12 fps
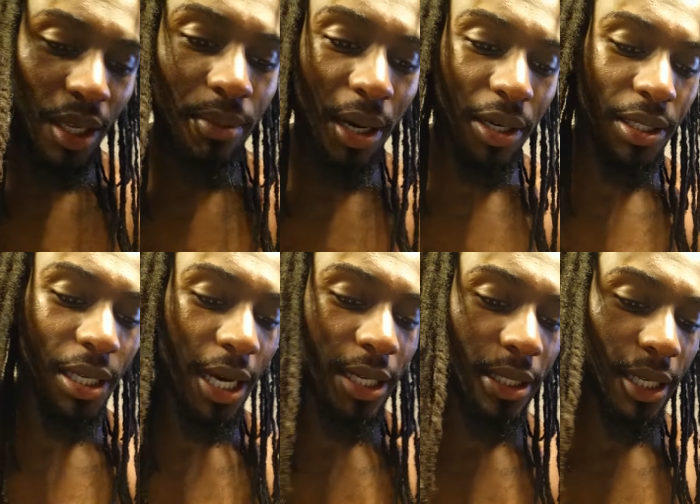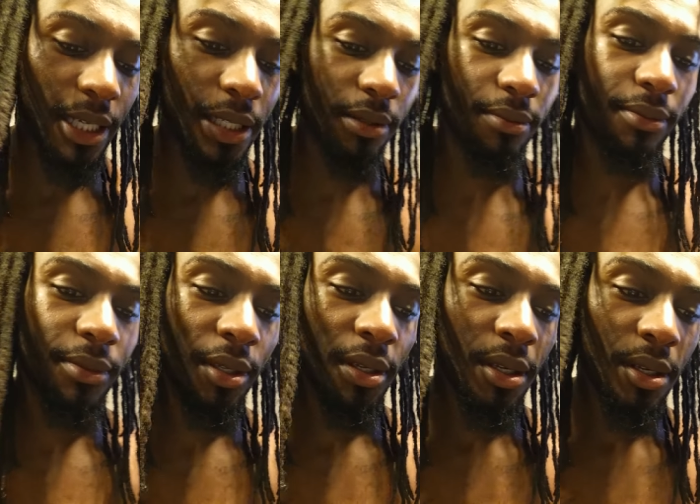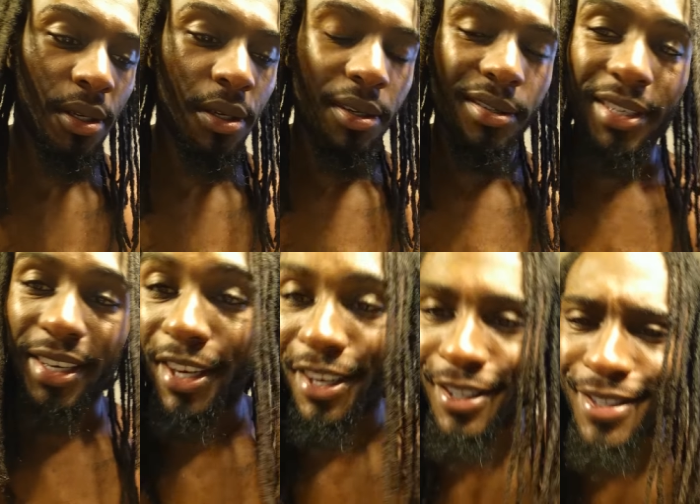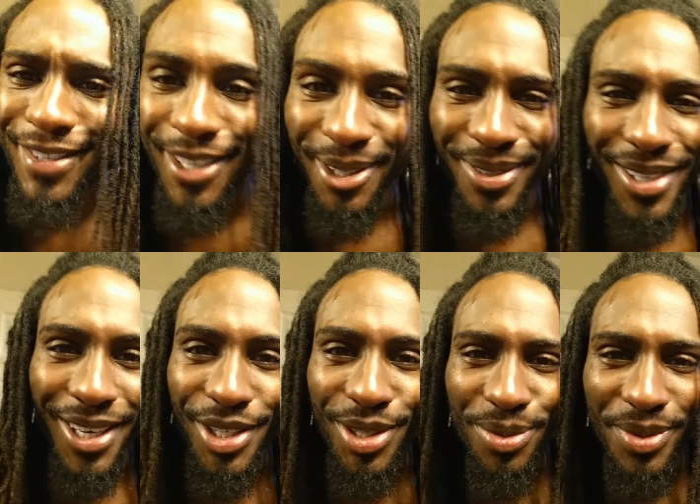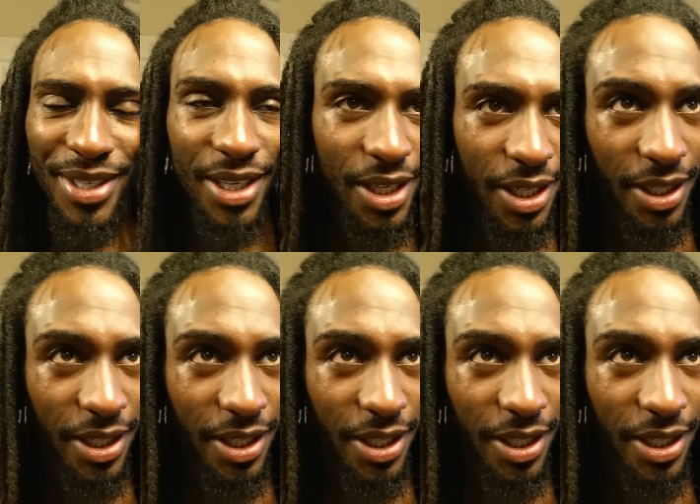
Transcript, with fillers: about as hot as I can get it and still touch, you know what I'm saying?